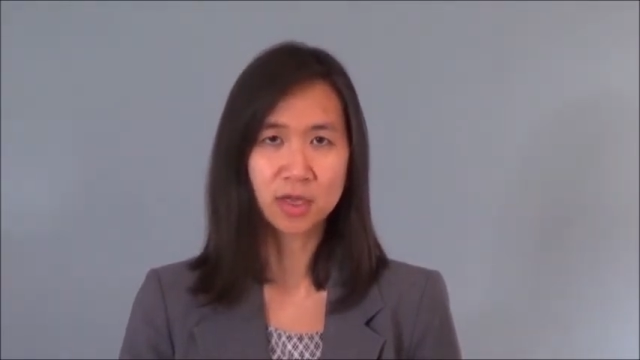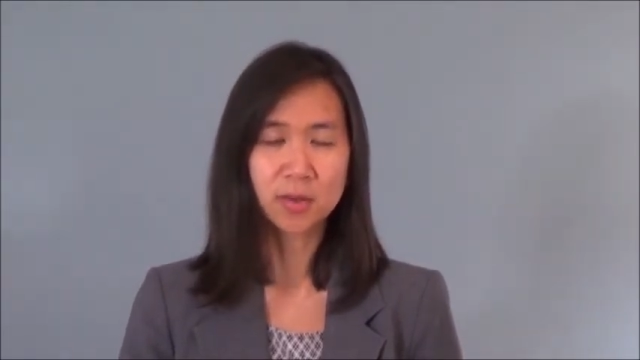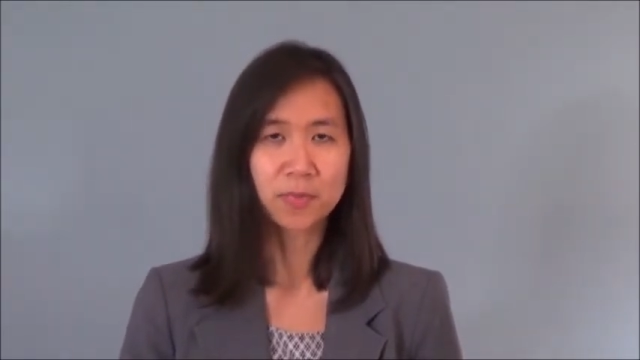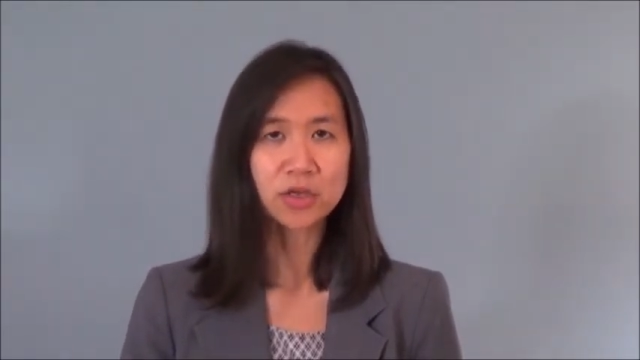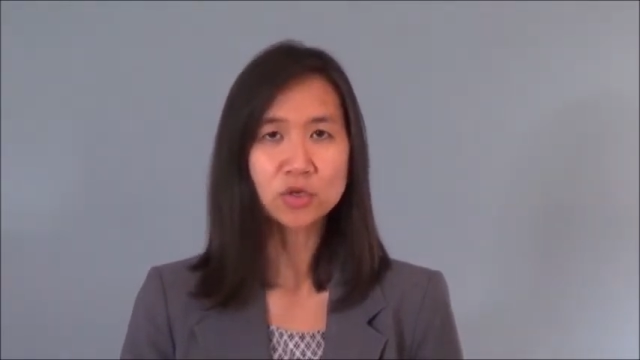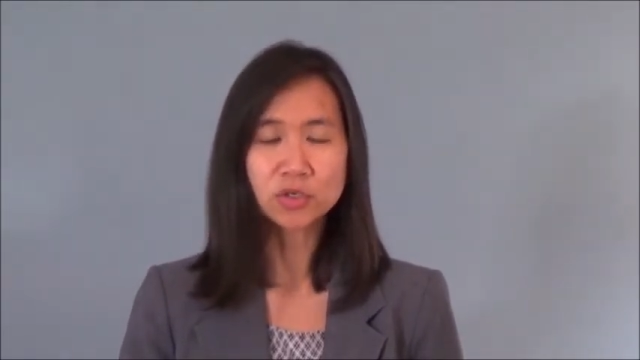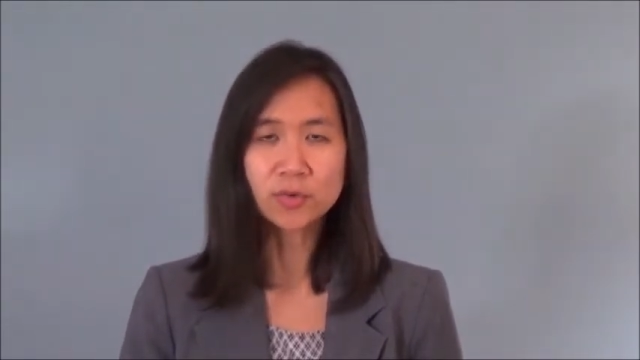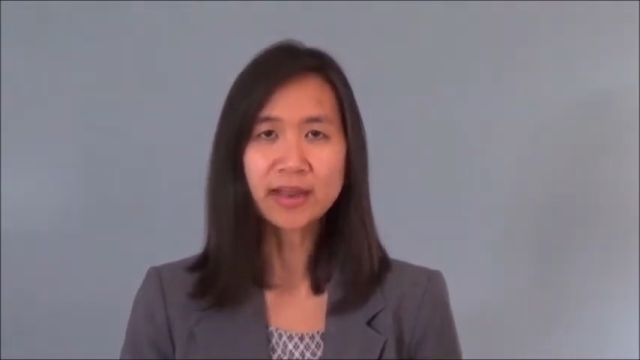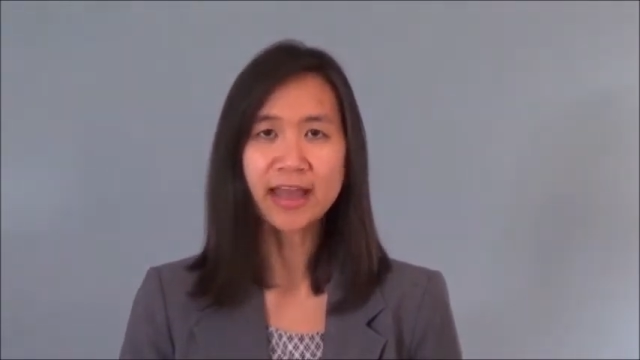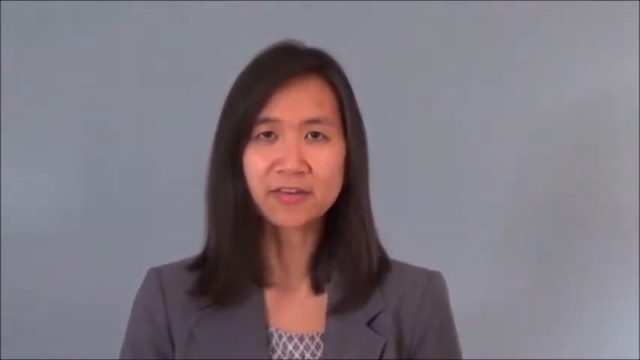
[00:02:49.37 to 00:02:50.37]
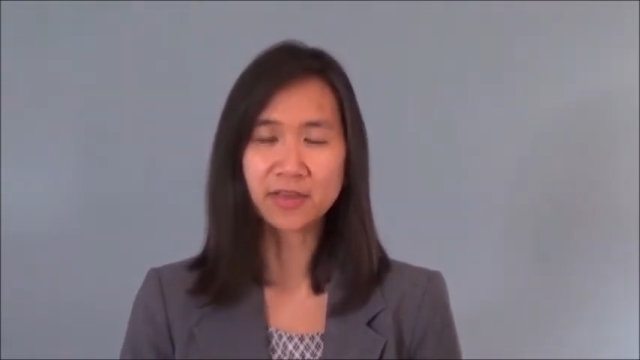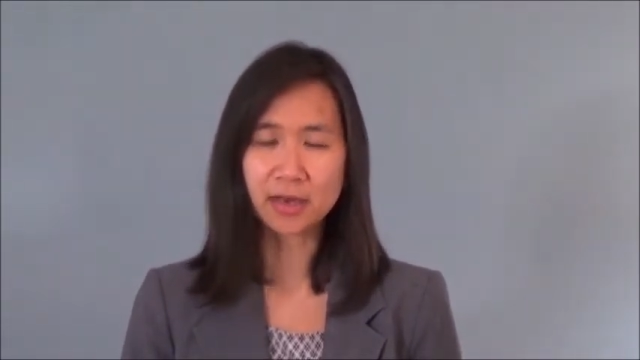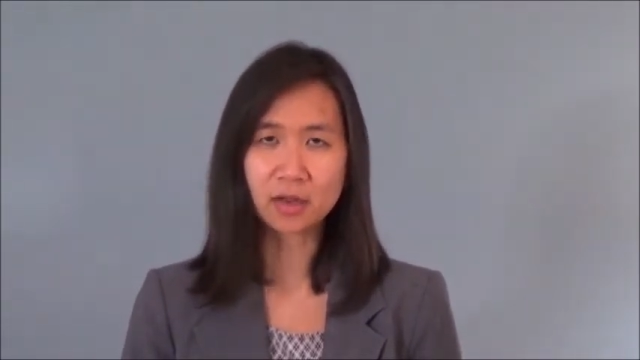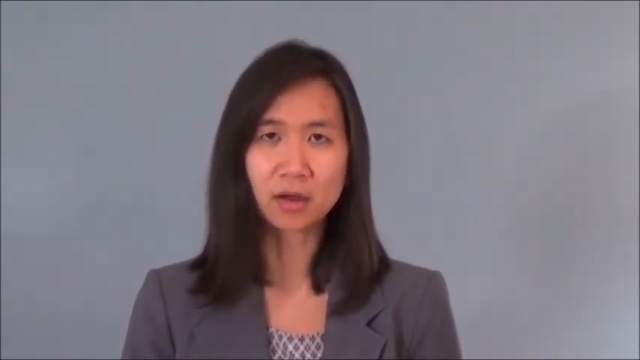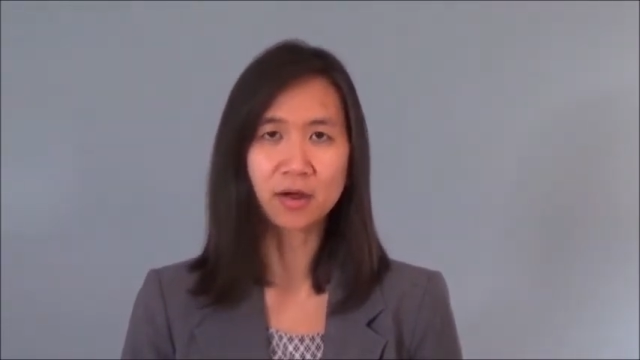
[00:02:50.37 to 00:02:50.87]
But you don't have
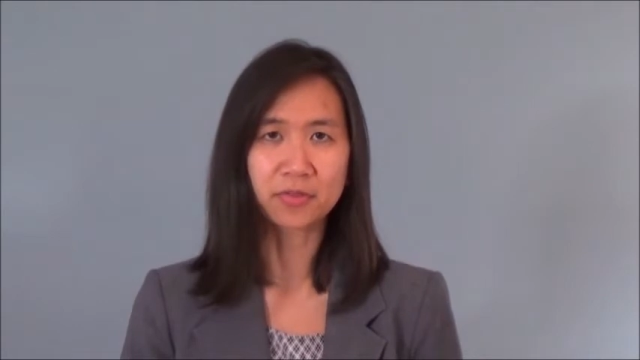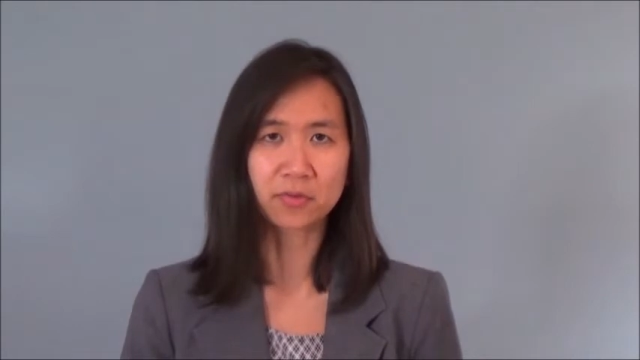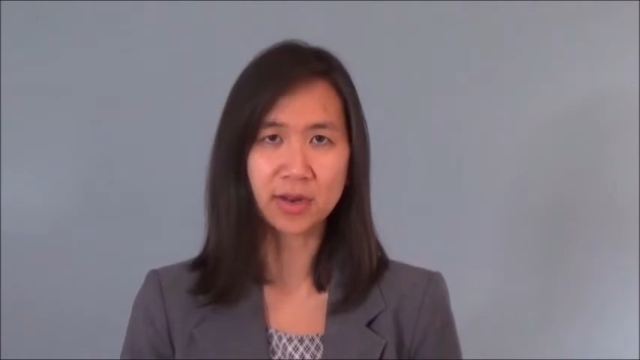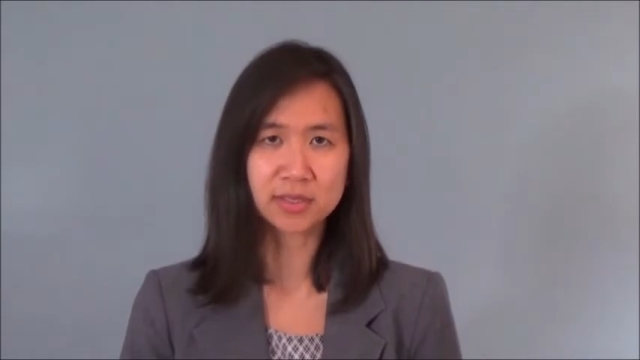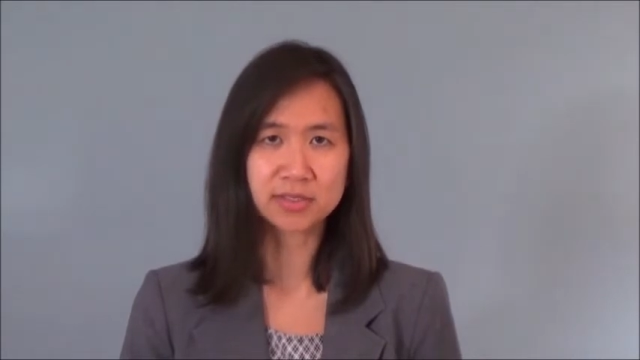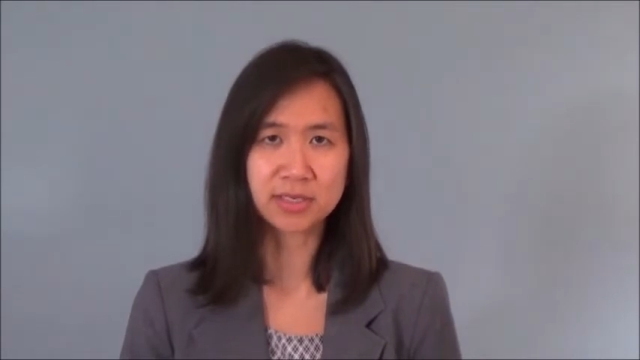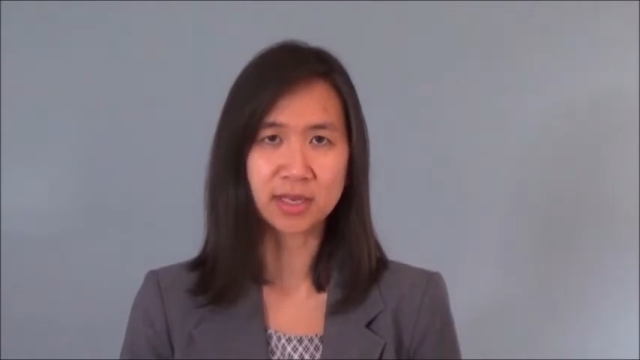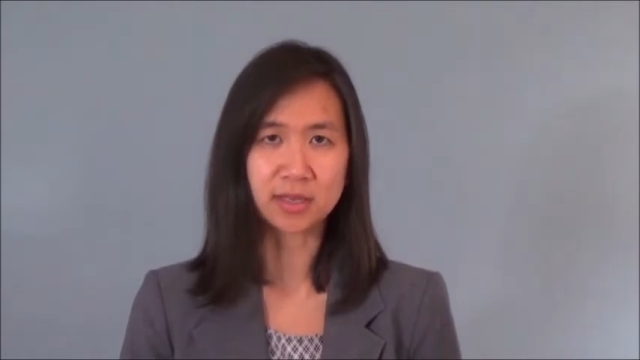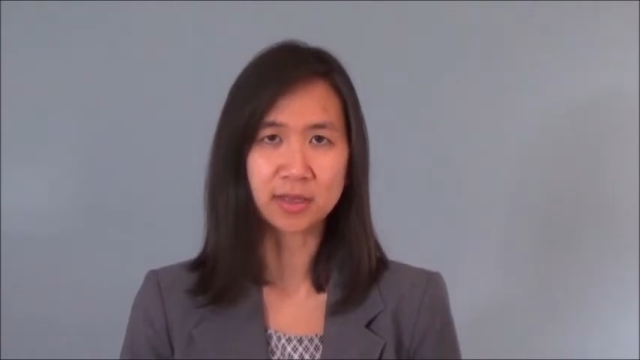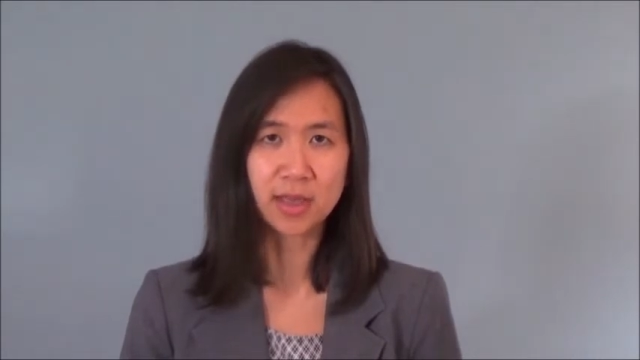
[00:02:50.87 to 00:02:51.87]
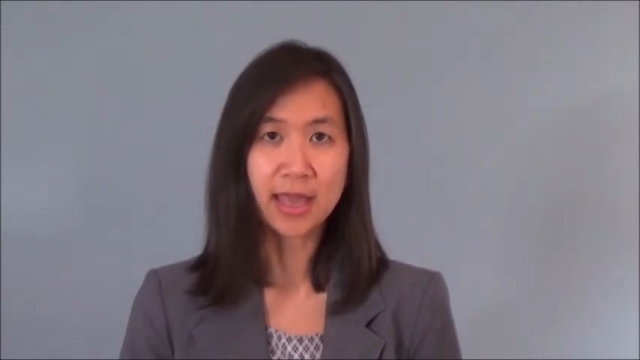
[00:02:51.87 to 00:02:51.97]
any authorized stay,